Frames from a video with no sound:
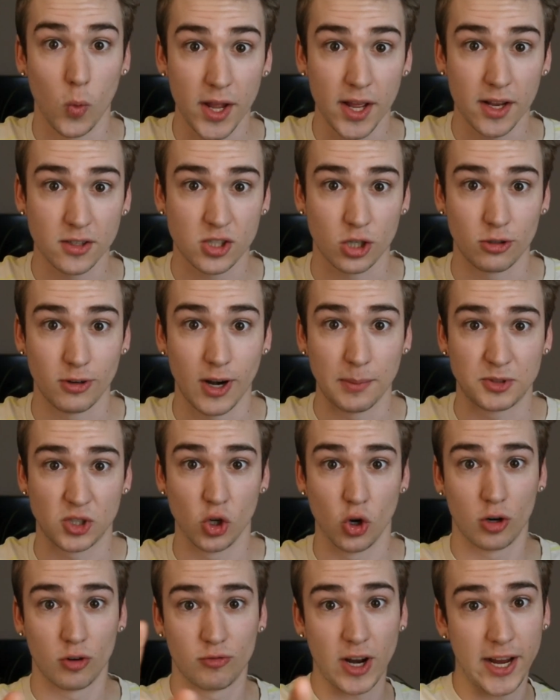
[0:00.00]
interrupt
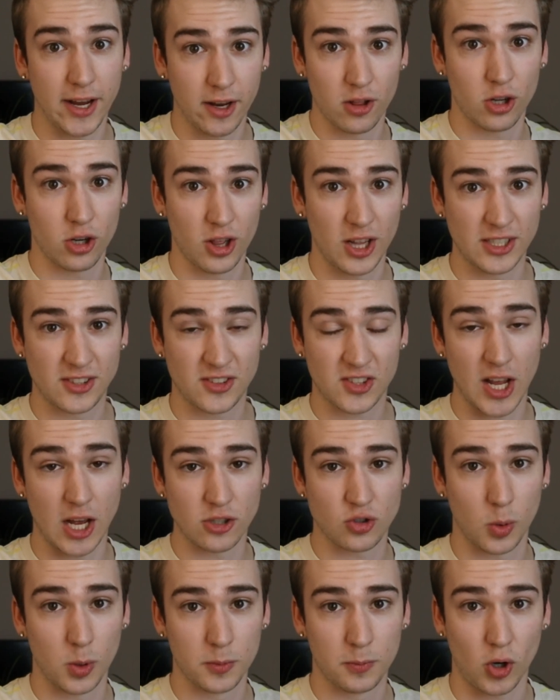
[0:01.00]
your regularly
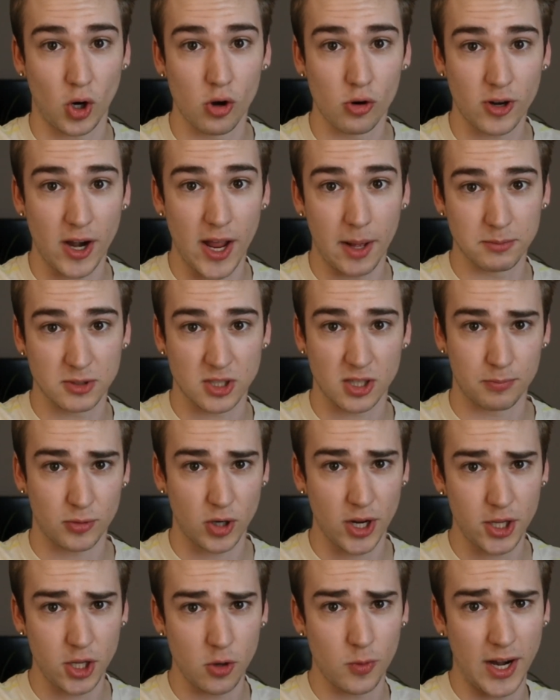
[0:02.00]
scheduled program to
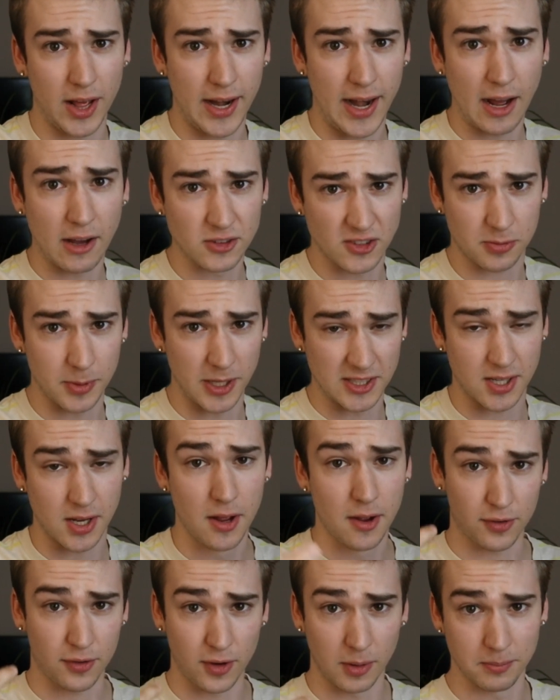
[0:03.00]
bring you an announcement
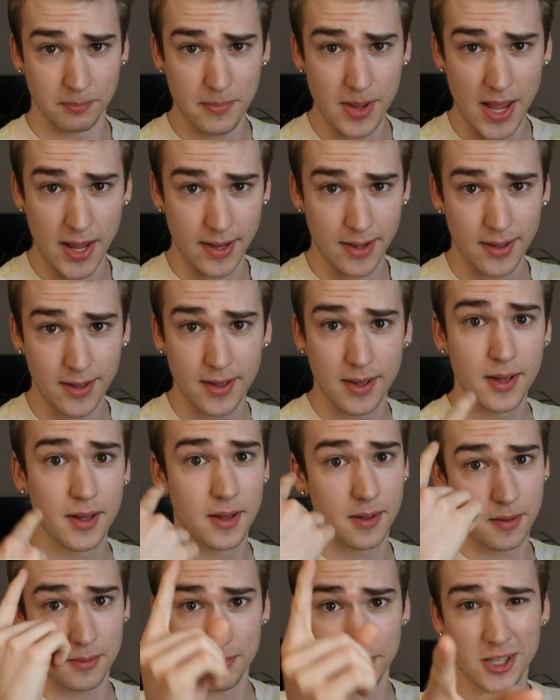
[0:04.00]
from me.
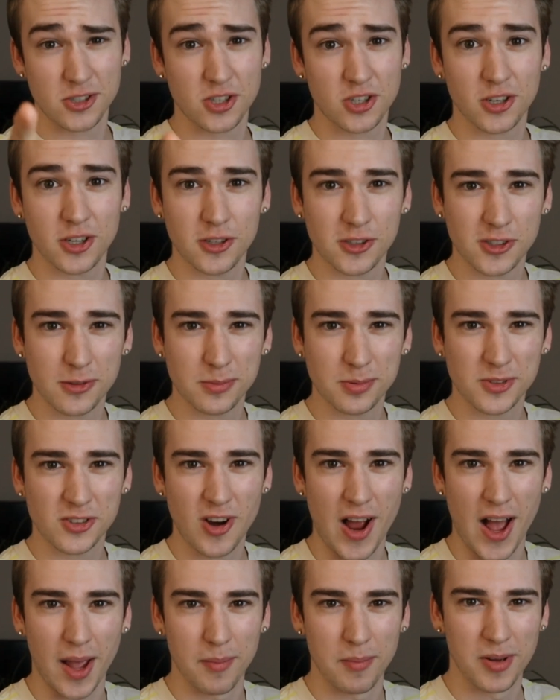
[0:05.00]
Make sure you
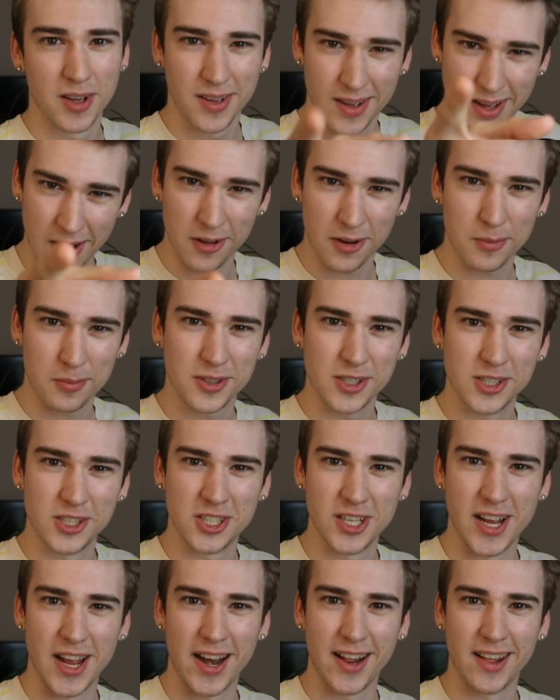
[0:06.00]
subscribe. I would
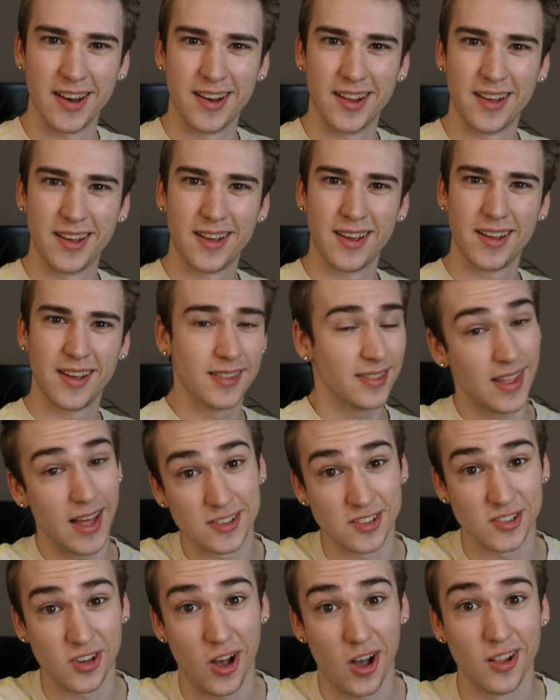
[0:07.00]
appreciate it.
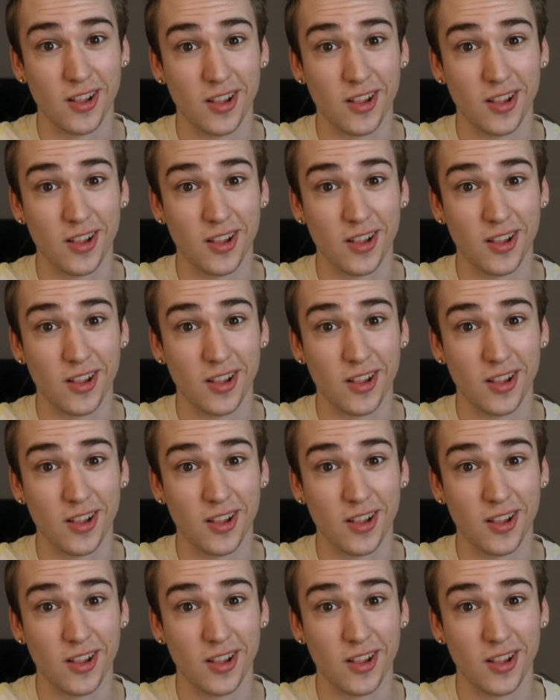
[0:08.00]
That's all.